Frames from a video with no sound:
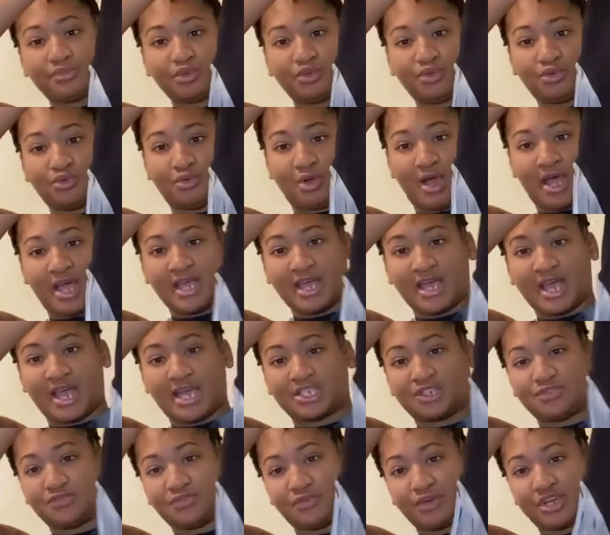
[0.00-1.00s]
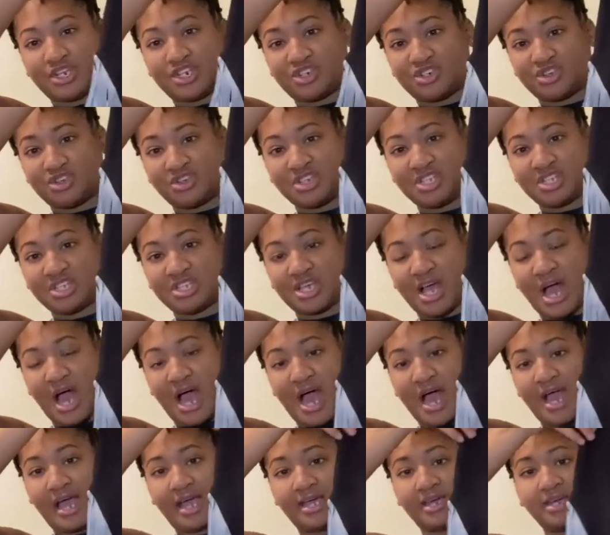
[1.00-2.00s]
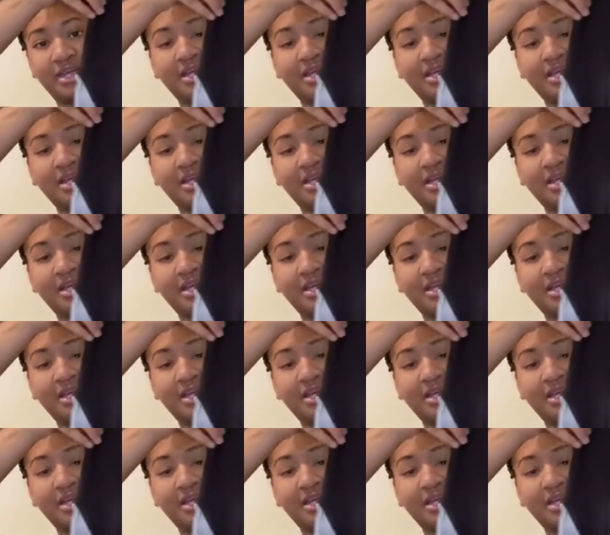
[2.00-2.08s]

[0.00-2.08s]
Right, it has fringe on the side